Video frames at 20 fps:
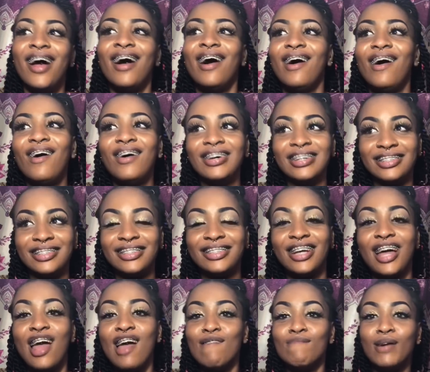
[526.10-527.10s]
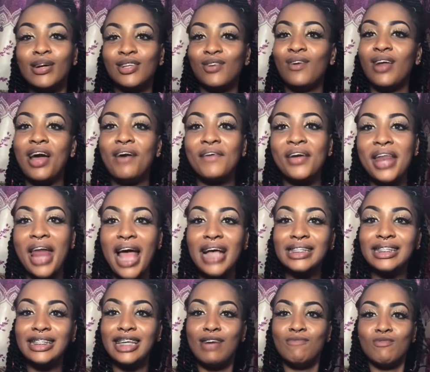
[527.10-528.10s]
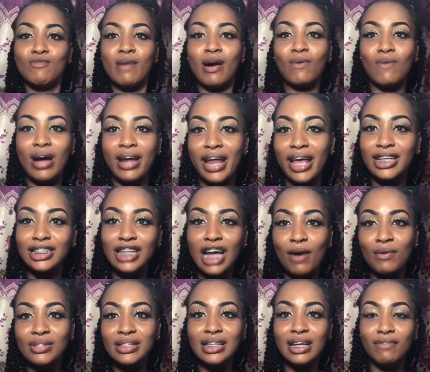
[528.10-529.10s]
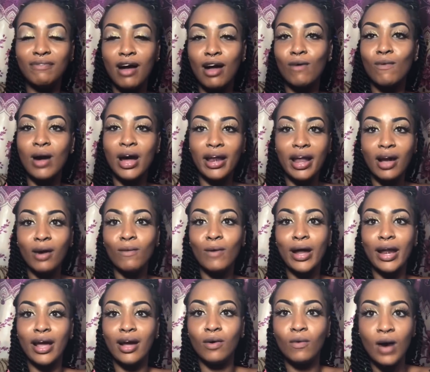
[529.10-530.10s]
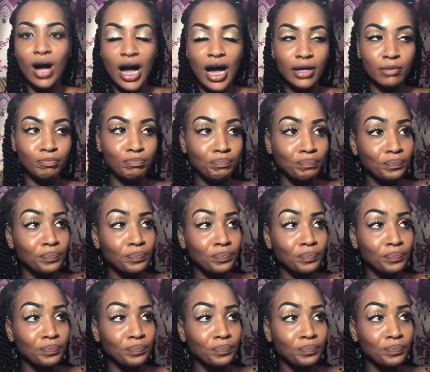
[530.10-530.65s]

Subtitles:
Ush. But all of we in the same room, I go and enjoy ourselves and go on.